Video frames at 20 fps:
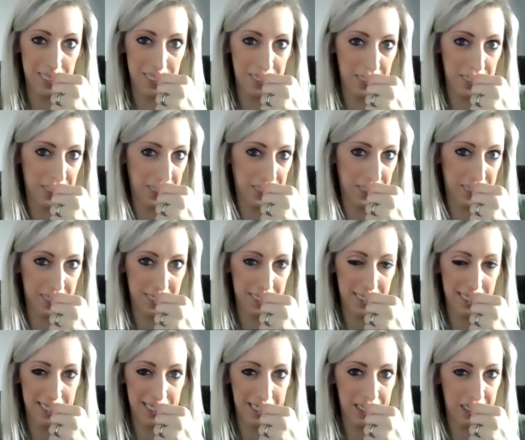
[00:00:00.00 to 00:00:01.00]

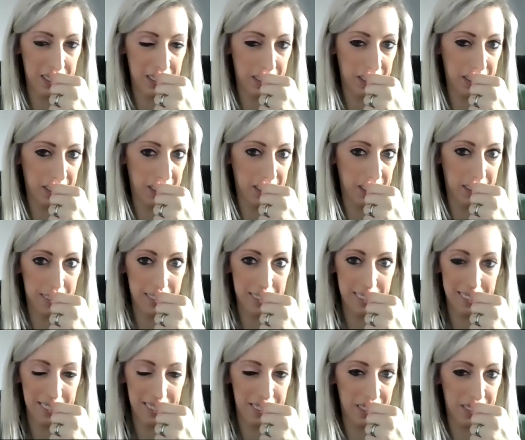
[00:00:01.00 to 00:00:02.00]

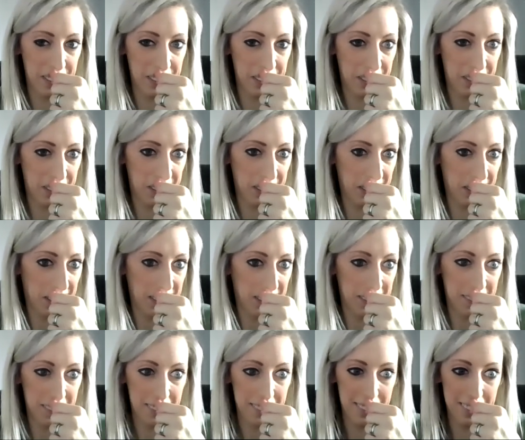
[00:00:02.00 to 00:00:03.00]

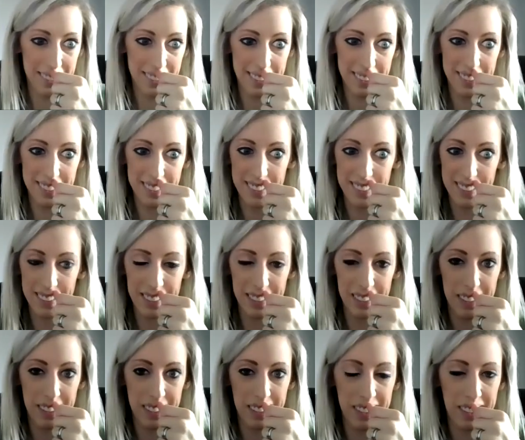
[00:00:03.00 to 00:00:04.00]

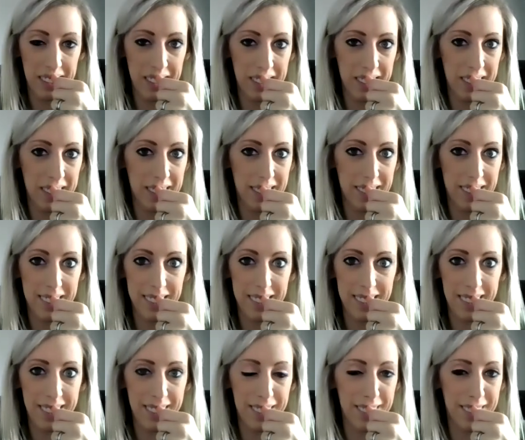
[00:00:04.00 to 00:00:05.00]

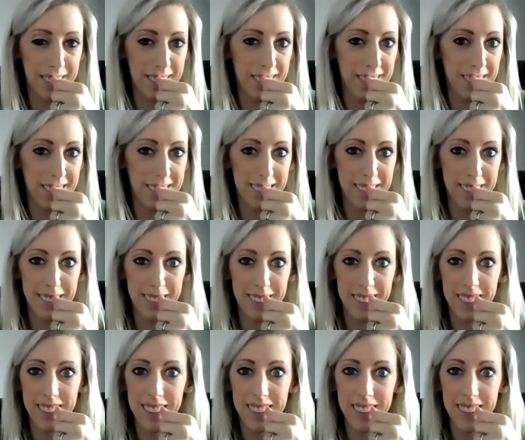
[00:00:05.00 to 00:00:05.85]
No words are spoken by the person on screen.